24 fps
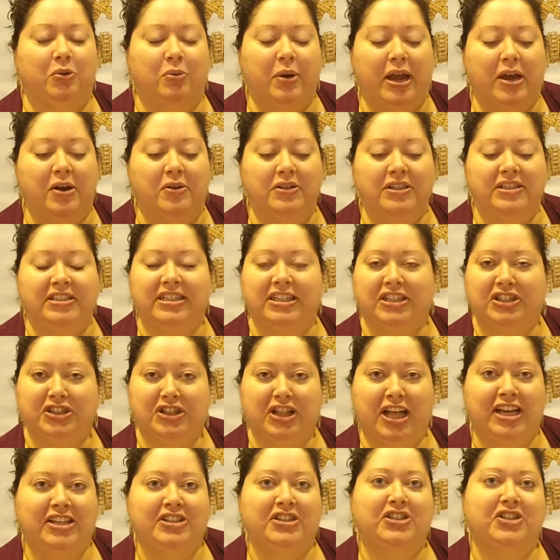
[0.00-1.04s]
around and teach
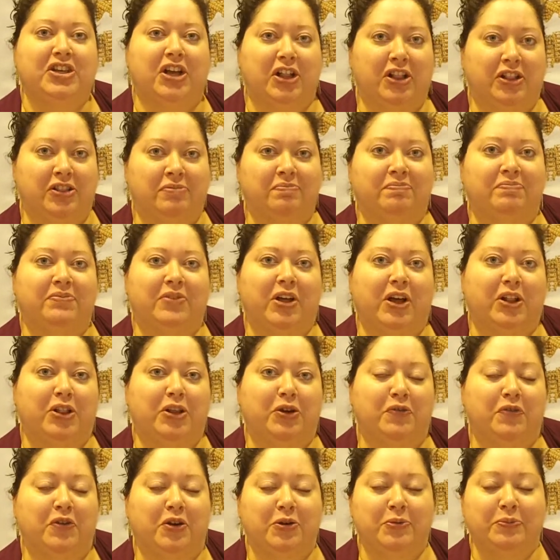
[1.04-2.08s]
classes all, all
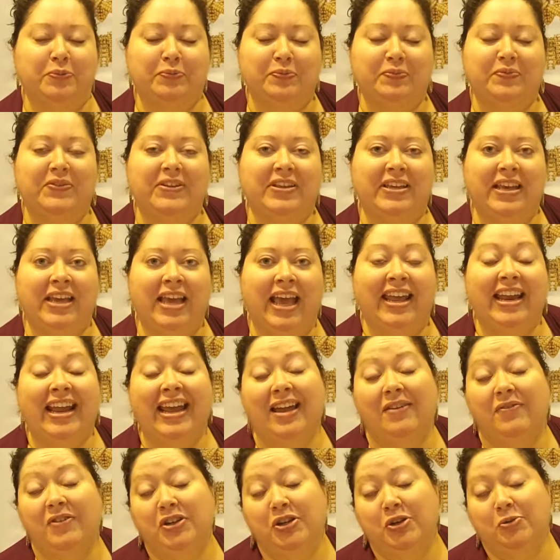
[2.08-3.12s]
over. And I
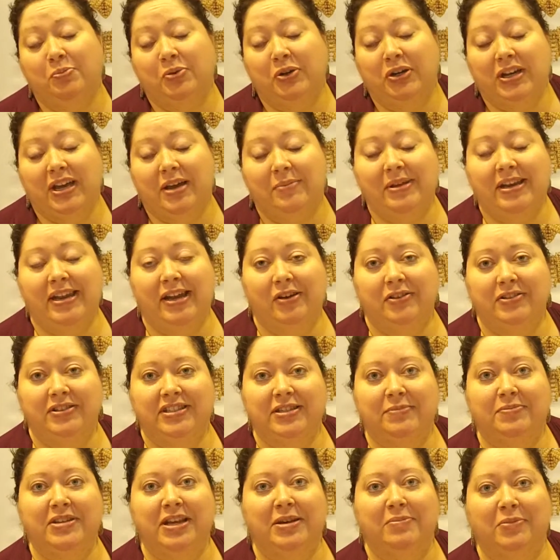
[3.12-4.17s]
have a new book coming out in
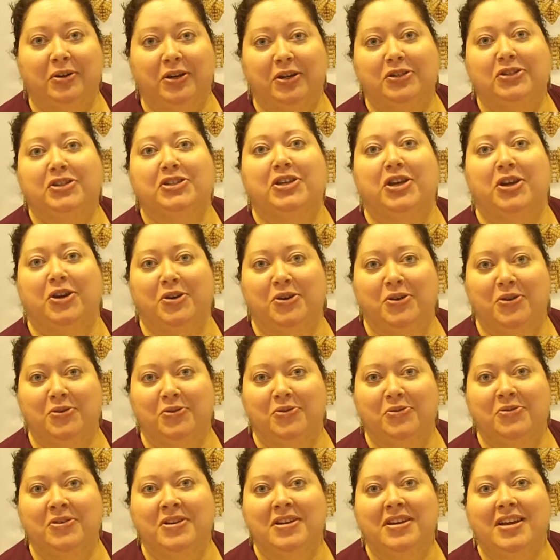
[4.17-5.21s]
September, so
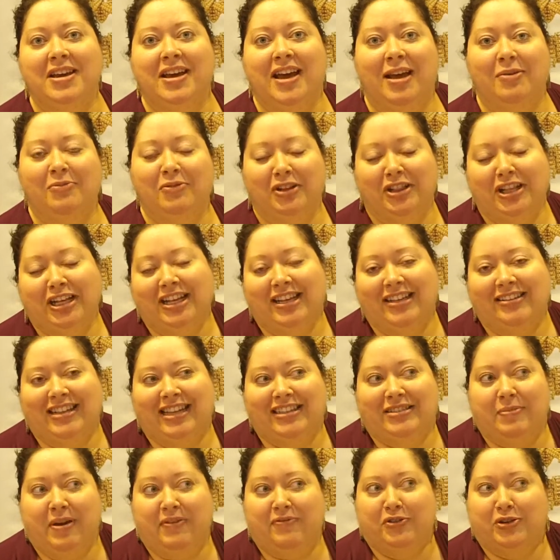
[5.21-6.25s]
awesome. I'm really
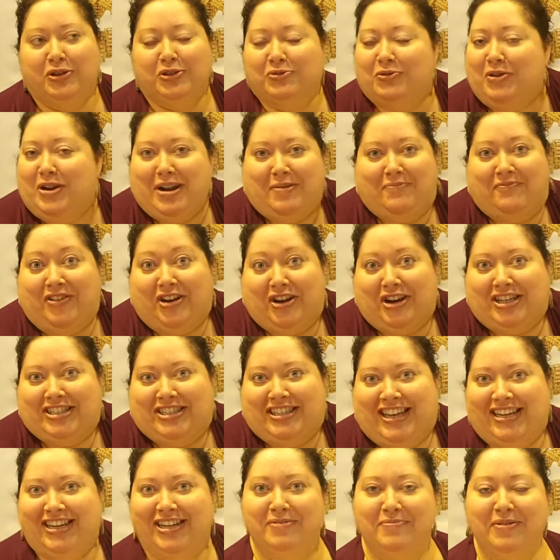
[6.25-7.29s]
first one. I'm very
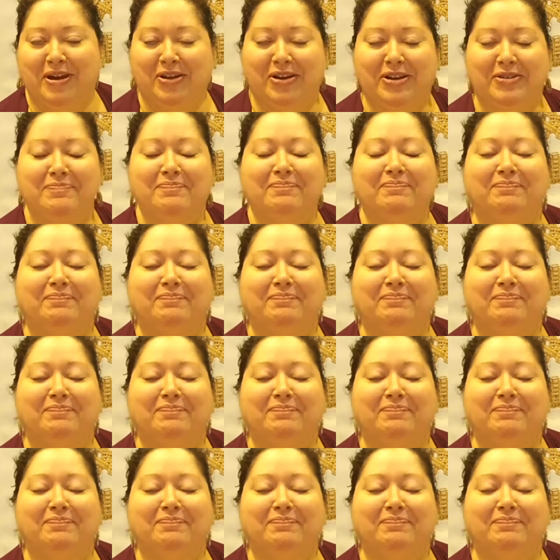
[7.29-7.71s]
excited about it.